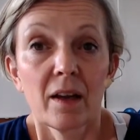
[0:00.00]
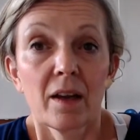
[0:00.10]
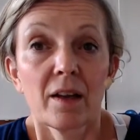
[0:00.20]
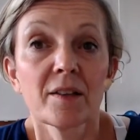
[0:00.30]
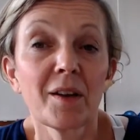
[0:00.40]

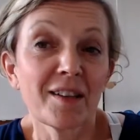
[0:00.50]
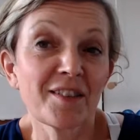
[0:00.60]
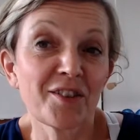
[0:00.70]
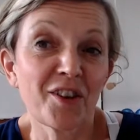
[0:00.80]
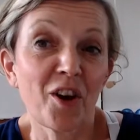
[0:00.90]
So let's
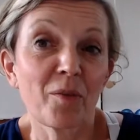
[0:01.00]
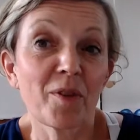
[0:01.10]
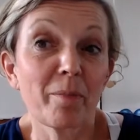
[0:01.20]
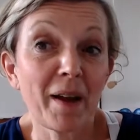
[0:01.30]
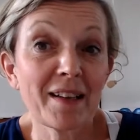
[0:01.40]
start
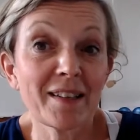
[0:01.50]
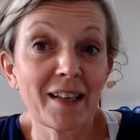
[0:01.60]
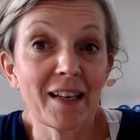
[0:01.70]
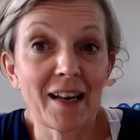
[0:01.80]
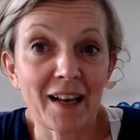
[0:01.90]
with
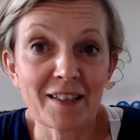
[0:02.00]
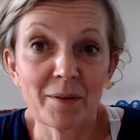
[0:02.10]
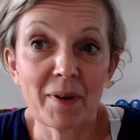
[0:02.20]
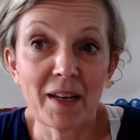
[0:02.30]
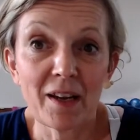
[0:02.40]
basic
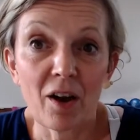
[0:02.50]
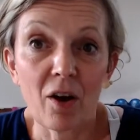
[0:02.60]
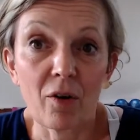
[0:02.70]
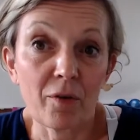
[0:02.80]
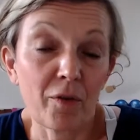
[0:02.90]
anatomy
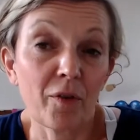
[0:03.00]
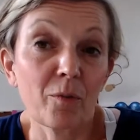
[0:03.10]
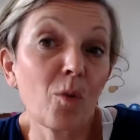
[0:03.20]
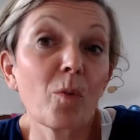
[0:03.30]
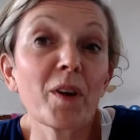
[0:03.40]
of
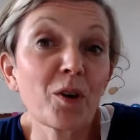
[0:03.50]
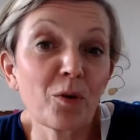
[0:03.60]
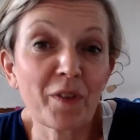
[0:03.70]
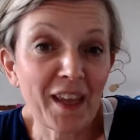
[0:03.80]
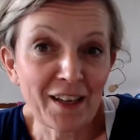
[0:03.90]
what we
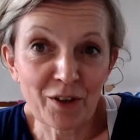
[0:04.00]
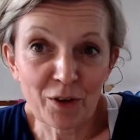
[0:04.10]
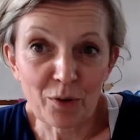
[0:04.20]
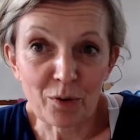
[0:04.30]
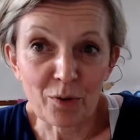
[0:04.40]
call the inner
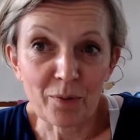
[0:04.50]
core.